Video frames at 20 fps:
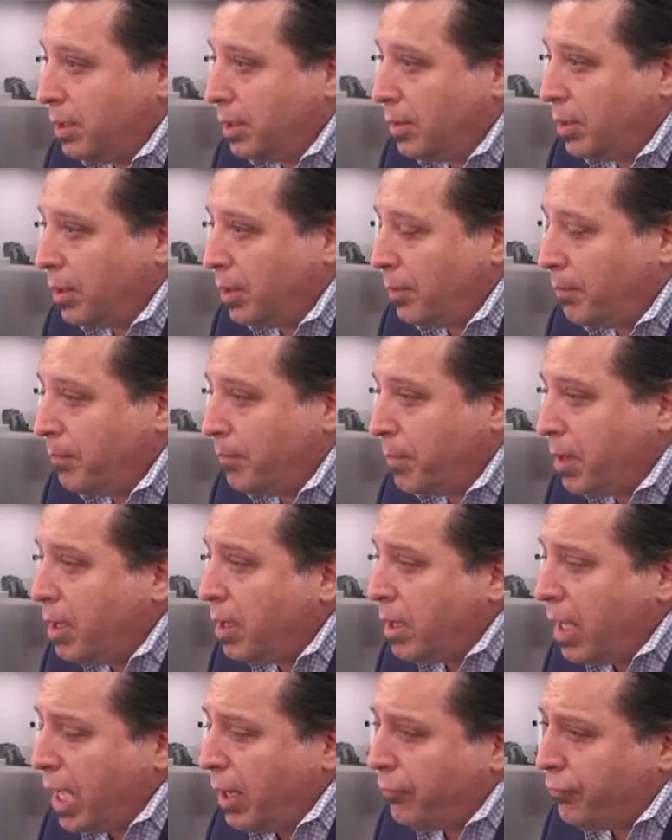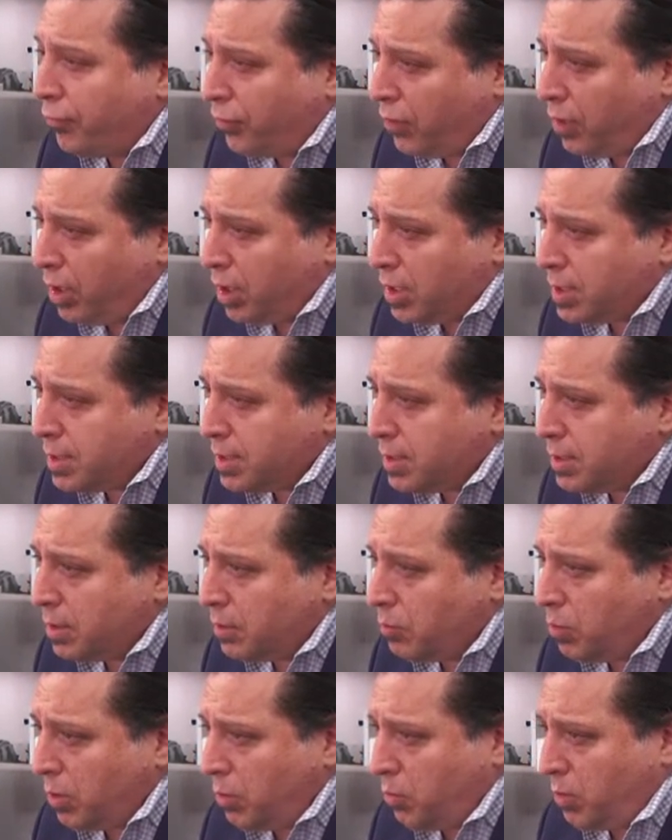um, and for us,
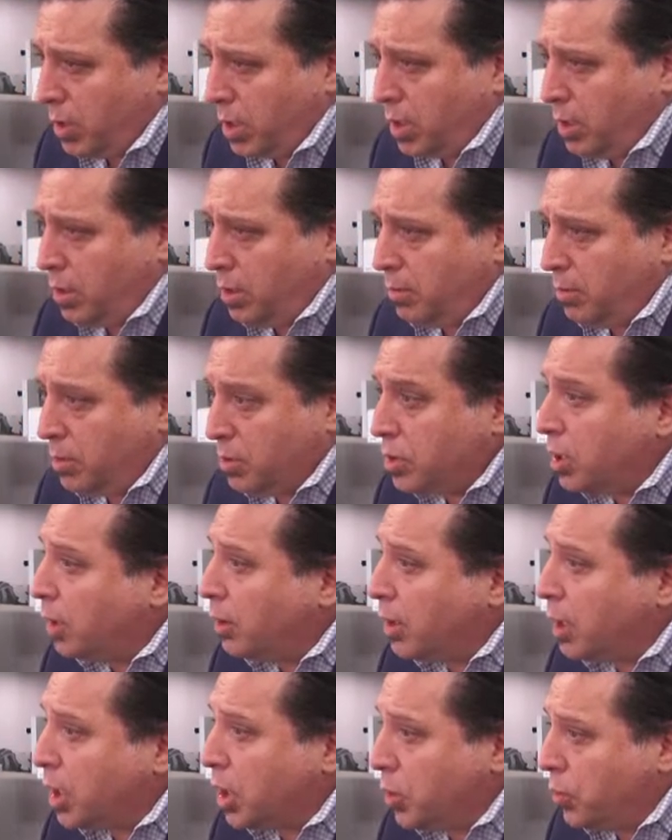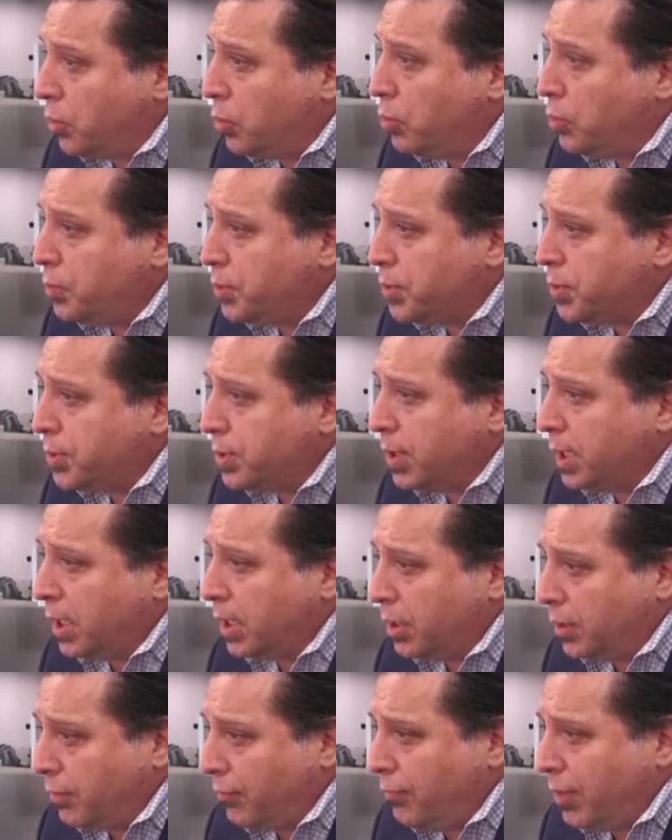when we target groups
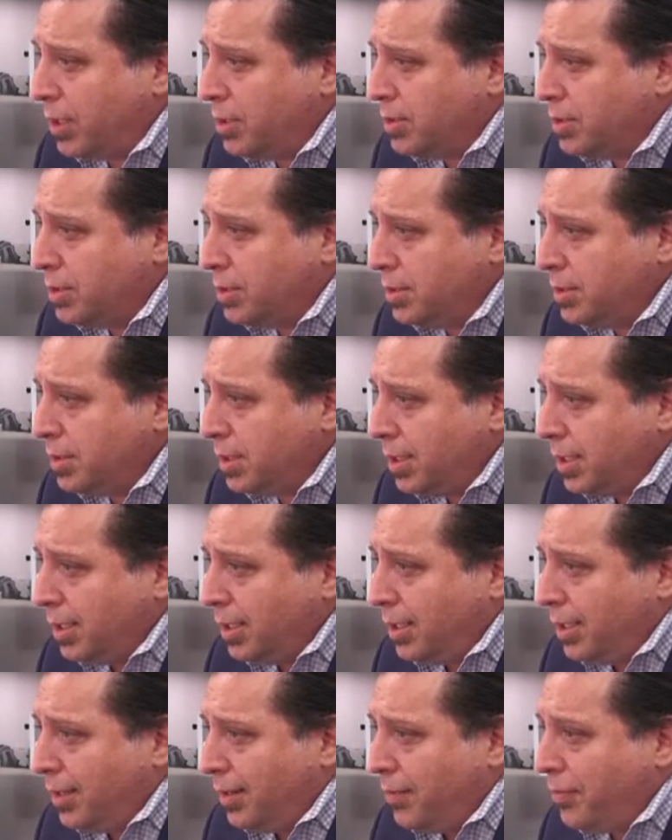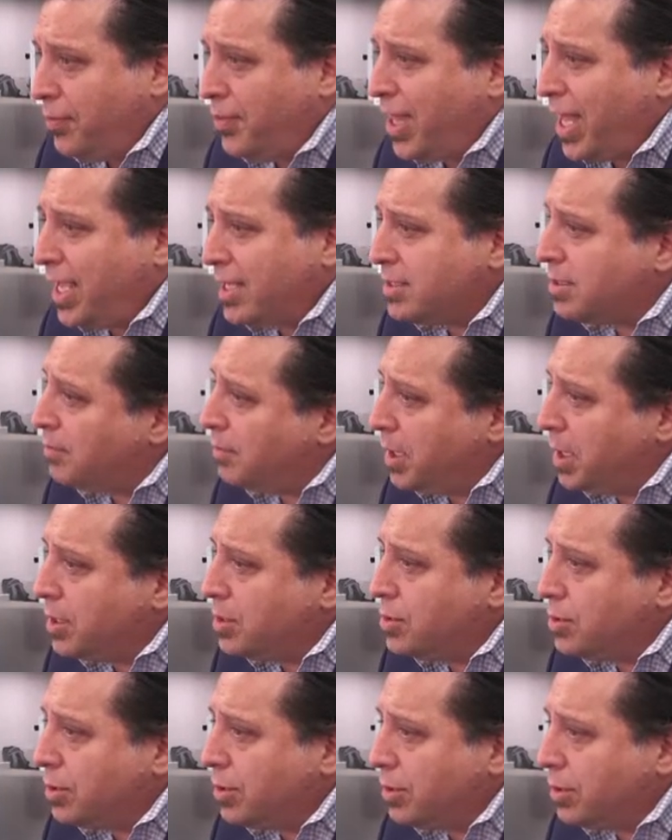and conventions, that's a
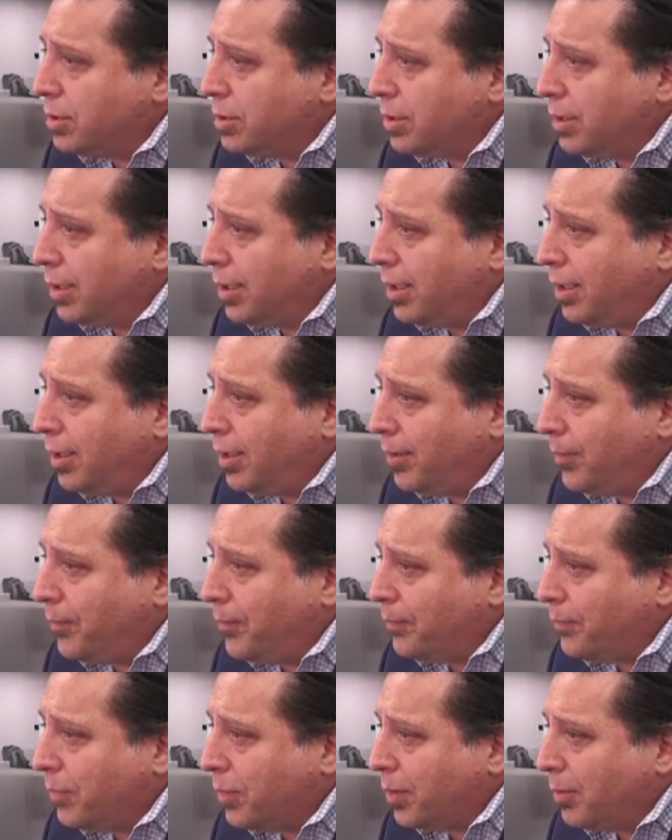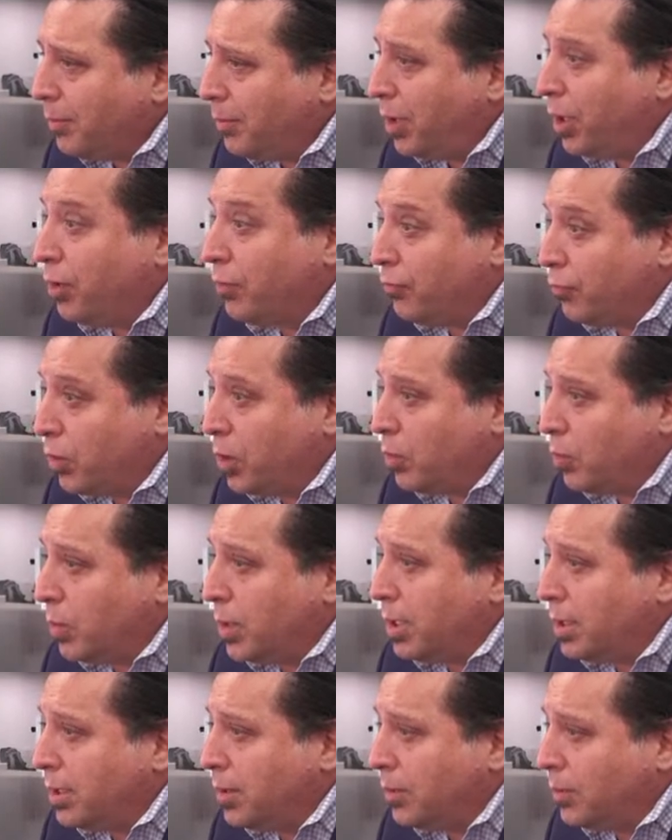major um, part of what
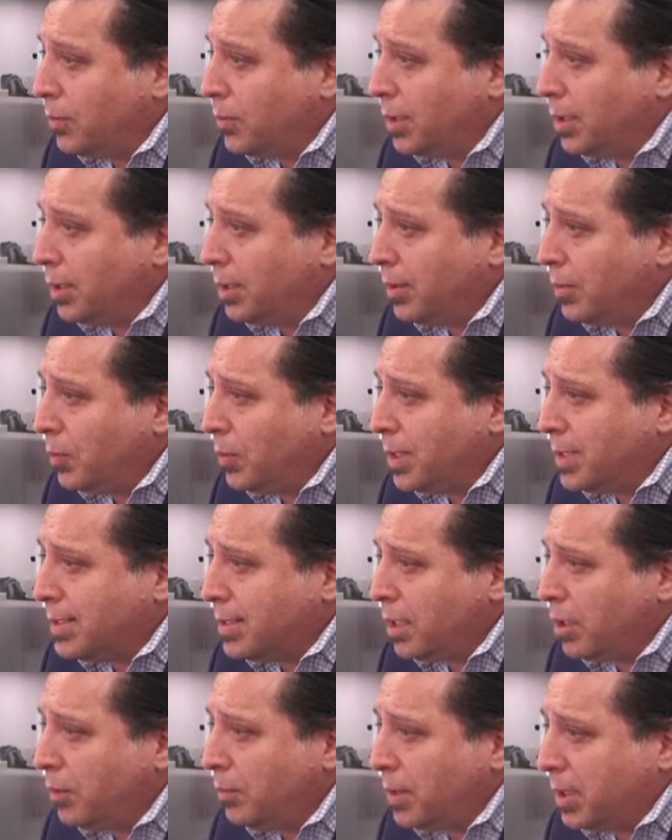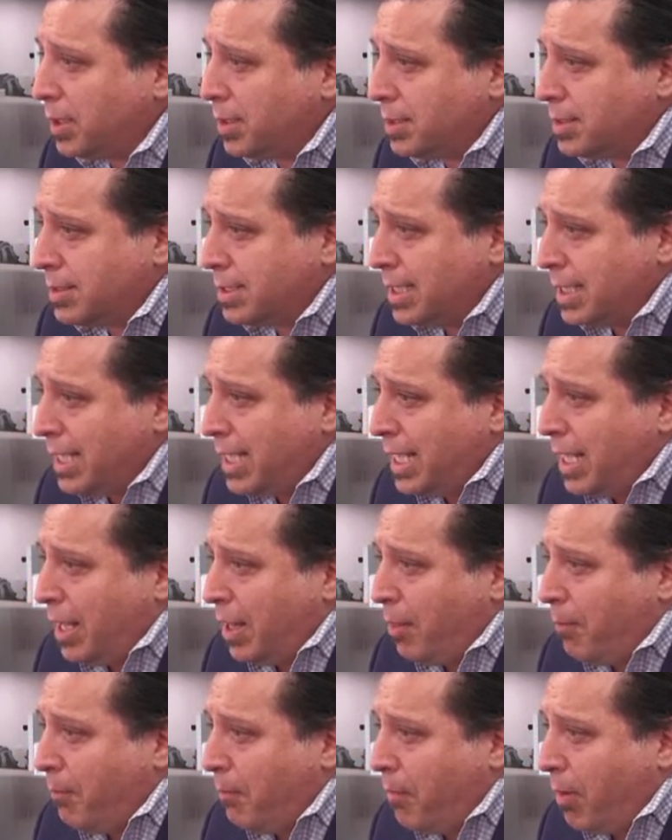we we we sell because
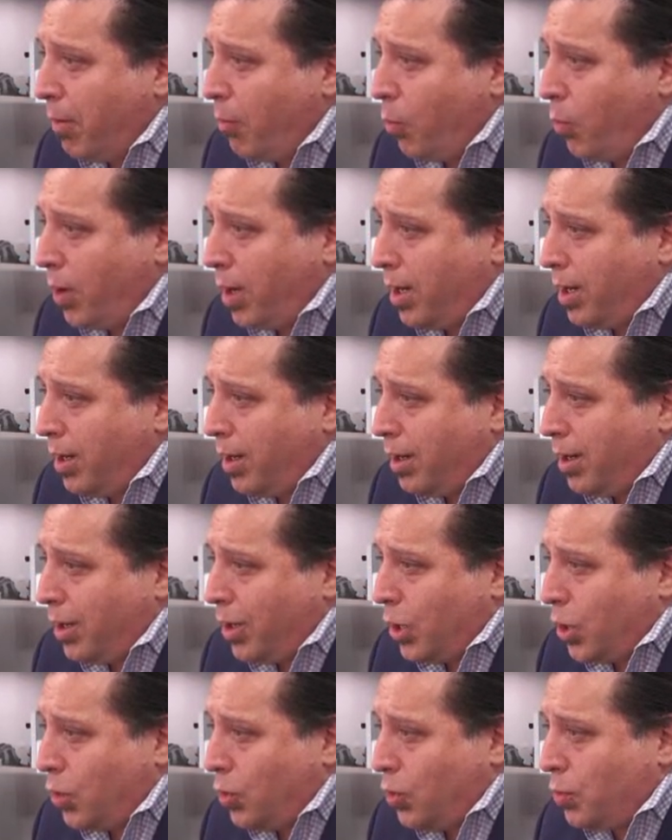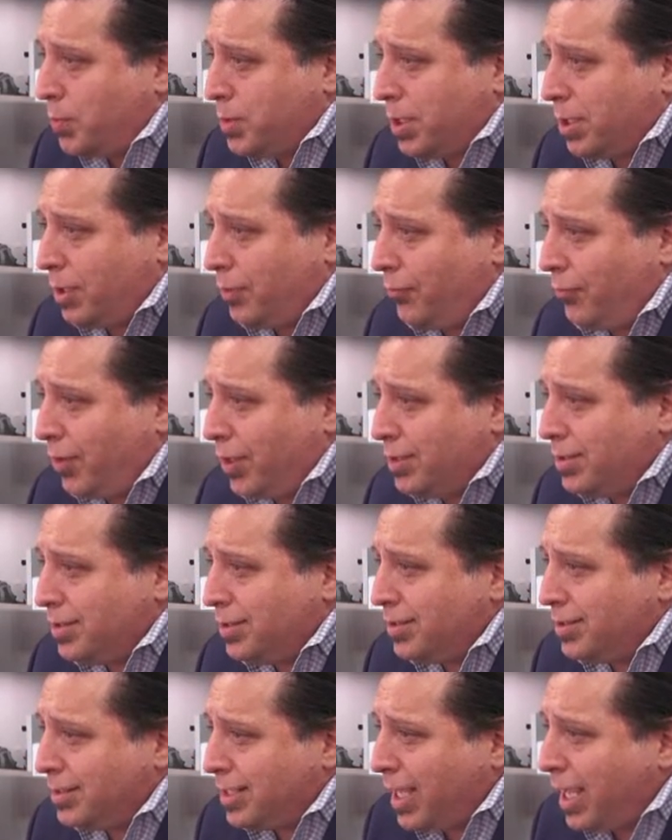when groups and
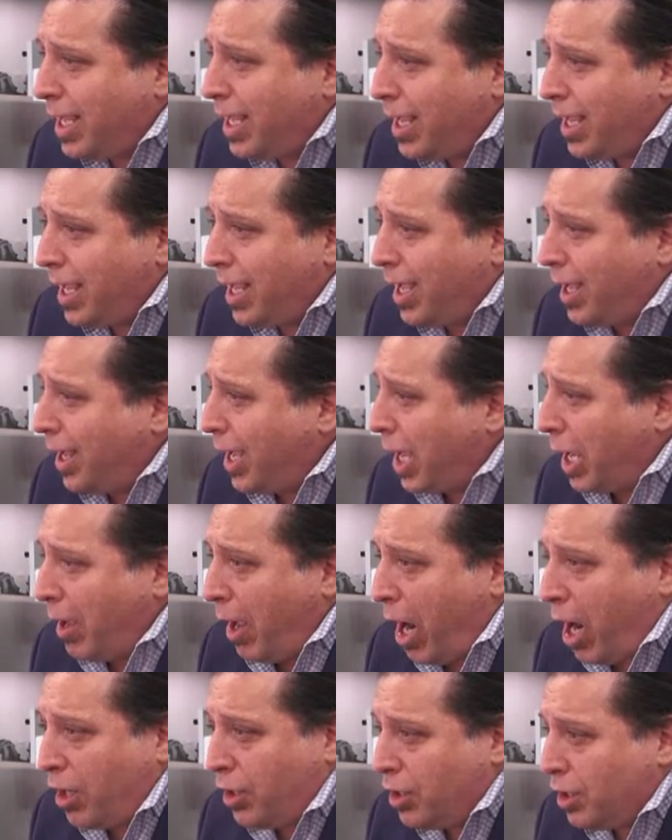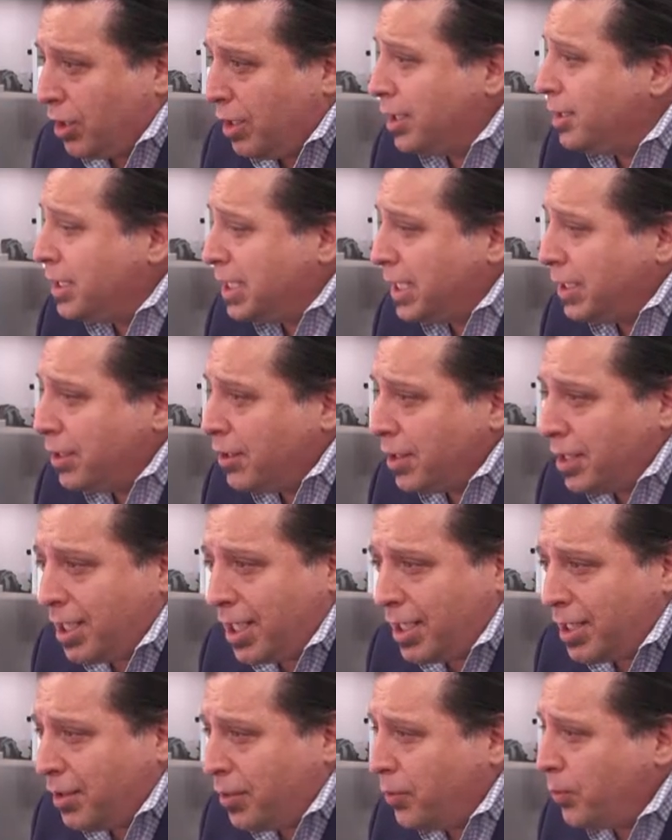conventions are done at the end of the
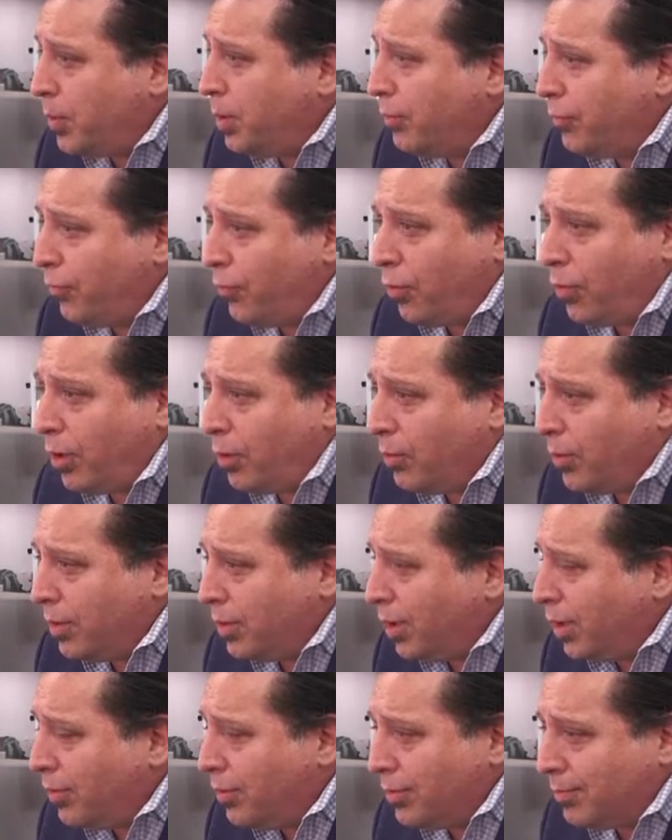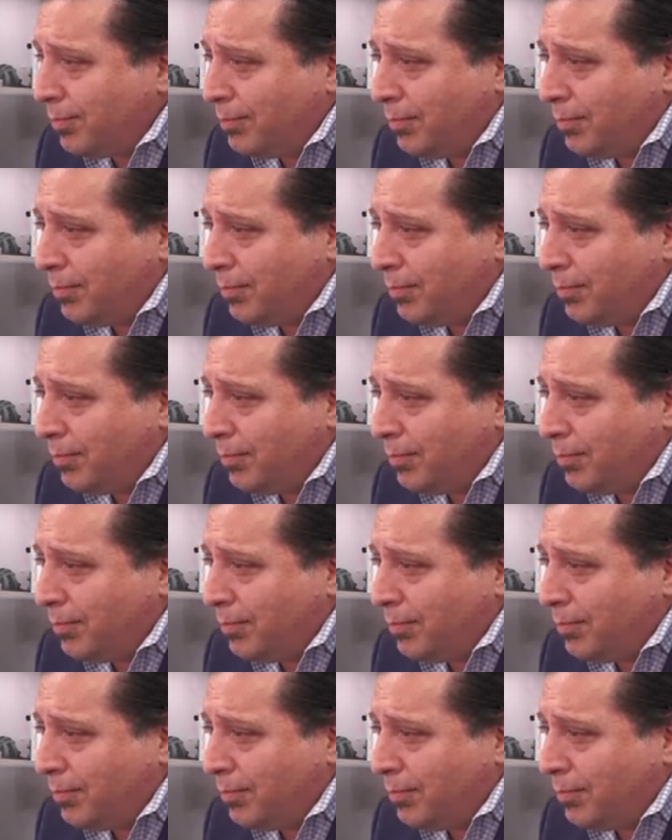day at three or four, when all the